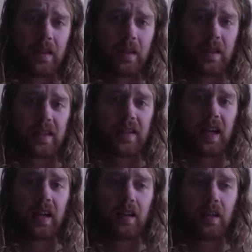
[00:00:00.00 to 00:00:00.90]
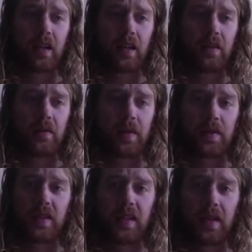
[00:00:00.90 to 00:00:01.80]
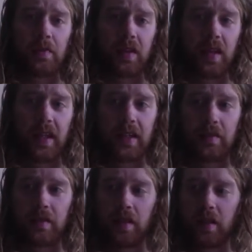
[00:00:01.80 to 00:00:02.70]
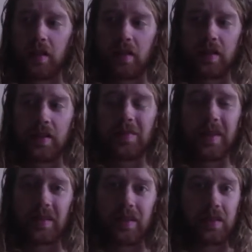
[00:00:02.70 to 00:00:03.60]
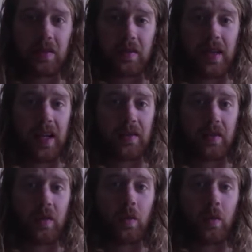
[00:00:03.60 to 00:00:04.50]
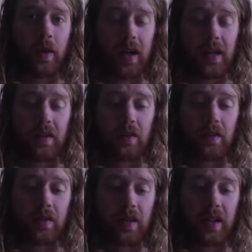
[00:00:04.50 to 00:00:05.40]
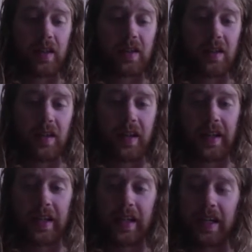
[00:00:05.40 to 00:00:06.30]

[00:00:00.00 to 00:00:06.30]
the style of music they play, they'll be able to do that for a while. It's not like